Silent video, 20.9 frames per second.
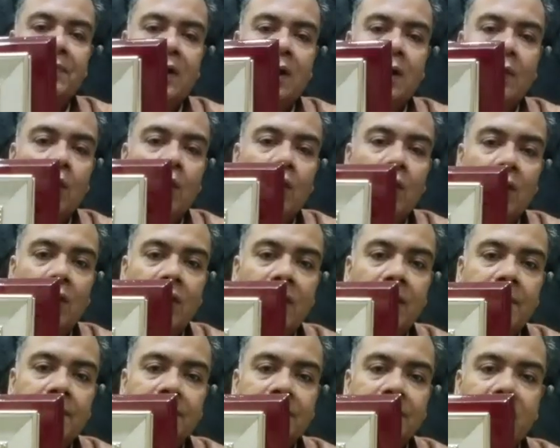
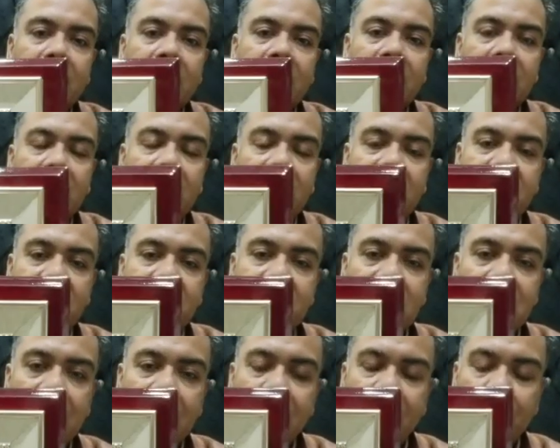award that has
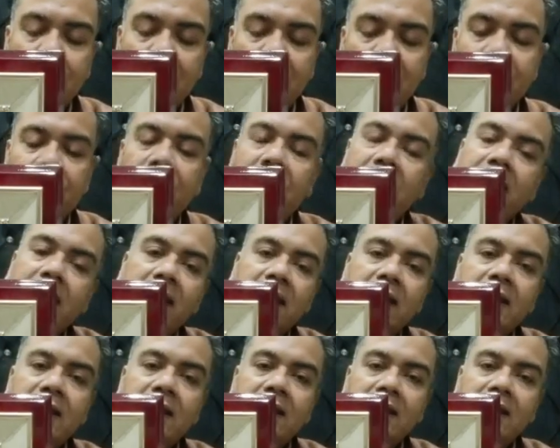come my way